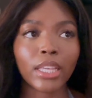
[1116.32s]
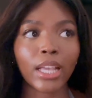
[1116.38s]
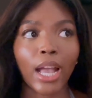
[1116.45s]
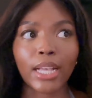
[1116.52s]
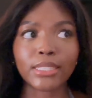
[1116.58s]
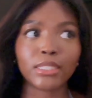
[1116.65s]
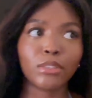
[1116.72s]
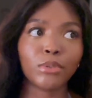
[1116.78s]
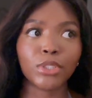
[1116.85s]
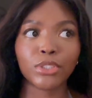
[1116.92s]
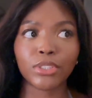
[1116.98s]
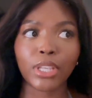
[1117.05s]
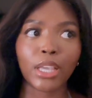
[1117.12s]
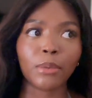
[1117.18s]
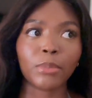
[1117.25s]
I see what you're
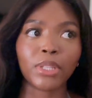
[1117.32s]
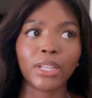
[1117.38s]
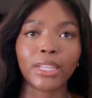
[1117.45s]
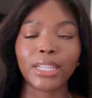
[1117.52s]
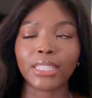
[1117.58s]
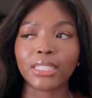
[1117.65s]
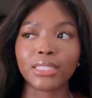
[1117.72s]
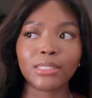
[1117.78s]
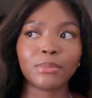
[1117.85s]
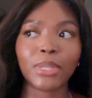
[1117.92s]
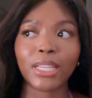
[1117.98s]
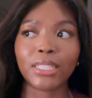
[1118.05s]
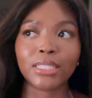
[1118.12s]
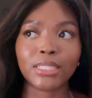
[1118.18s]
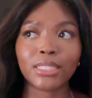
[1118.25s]
saying, but it doesn't
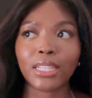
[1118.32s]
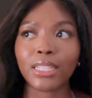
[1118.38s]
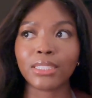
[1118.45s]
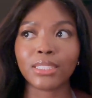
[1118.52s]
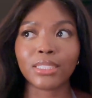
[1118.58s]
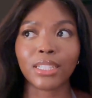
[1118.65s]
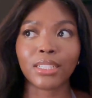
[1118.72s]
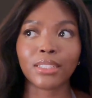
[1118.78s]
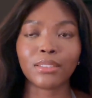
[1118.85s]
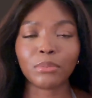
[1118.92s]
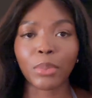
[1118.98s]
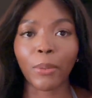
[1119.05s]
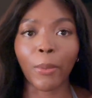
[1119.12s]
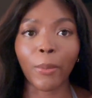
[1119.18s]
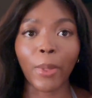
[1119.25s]
make any sense. Blah,
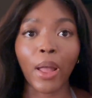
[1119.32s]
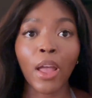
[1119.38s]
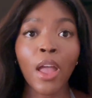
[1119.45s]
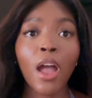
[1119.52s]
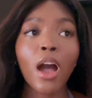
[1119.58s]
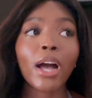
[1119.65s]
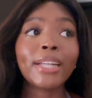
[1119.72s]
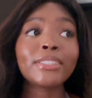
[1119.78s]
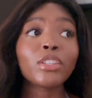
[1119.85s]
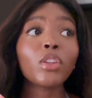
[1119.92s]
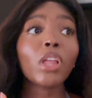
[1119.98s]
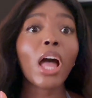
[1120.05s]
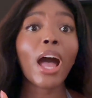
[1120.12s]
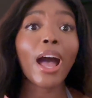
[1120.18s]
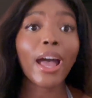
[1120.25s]
blah, blah.
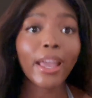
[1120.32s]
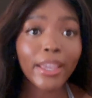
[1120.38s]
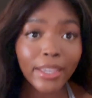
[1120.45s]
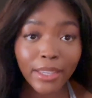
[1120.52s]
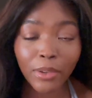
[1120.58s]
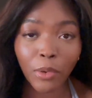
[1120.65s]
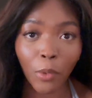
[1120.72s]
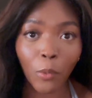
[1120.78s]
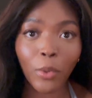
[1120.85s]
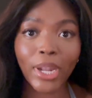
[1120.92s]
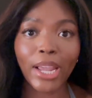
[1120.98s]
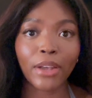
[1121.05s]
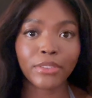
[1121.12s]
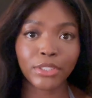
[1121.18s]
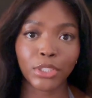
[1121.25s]
Until I
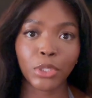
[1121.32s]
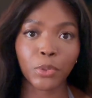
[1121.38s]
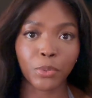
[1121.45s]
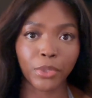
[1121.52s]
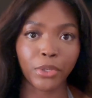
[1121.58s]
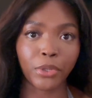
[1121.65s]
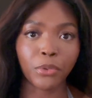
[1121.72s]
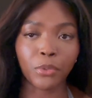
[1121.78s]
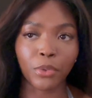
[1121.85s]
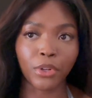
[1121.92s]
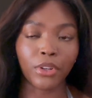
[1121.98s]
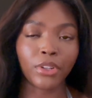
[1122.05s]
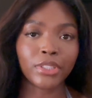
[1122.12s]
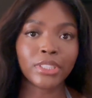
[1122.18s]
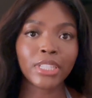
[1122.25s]
went out into the real
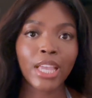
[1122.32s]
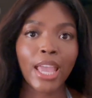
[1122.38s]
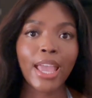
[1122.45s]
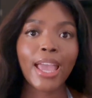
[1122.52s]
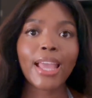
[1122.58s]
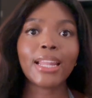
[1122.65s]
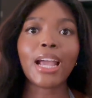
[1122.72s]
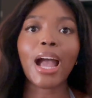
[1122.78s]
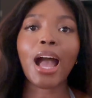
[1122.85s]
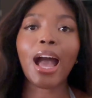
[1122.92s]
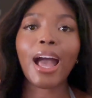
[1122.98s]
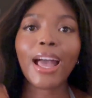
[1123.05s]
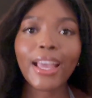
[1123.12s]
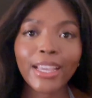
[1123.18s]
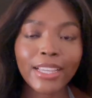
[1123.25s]
world and
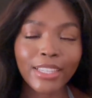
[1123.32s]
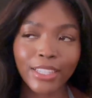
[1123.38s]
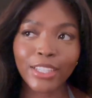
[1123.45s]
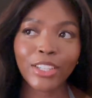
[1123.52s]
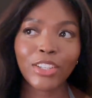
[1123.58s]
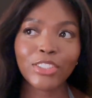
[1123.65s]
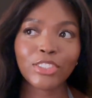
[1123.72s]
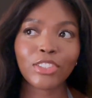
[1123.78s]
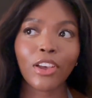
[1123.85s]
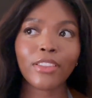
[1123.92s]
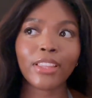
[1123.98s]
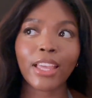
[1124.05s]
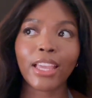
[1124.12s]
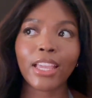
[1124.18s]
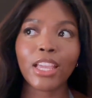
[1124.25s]
I saw
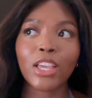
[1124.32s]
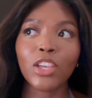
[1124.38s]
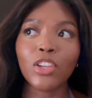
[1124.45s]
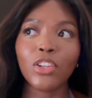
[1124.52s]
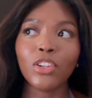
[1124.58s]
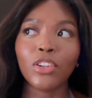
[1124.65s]
that,